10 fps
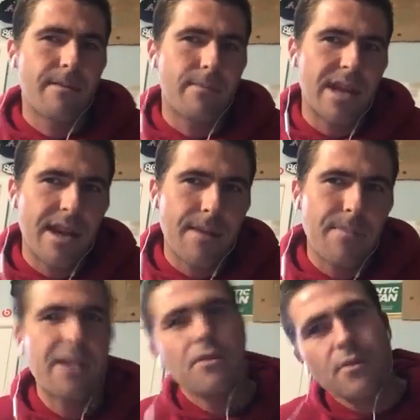They're kind of
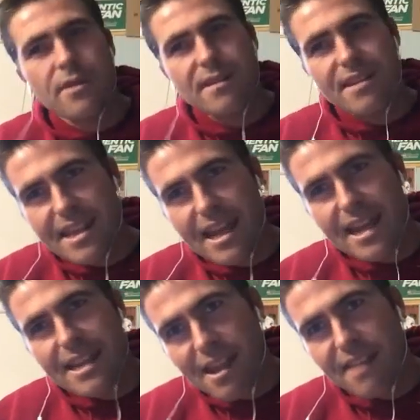beat up. They don't always
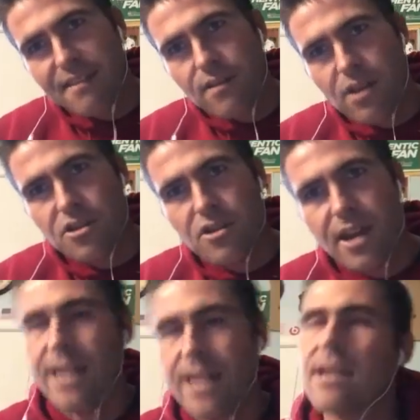get that next
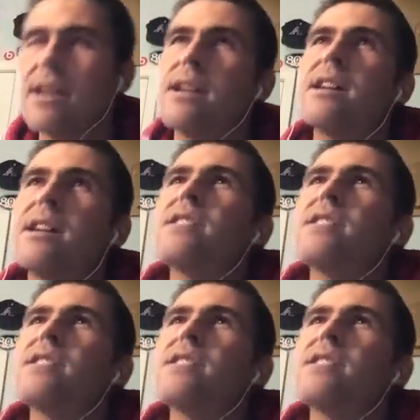contract.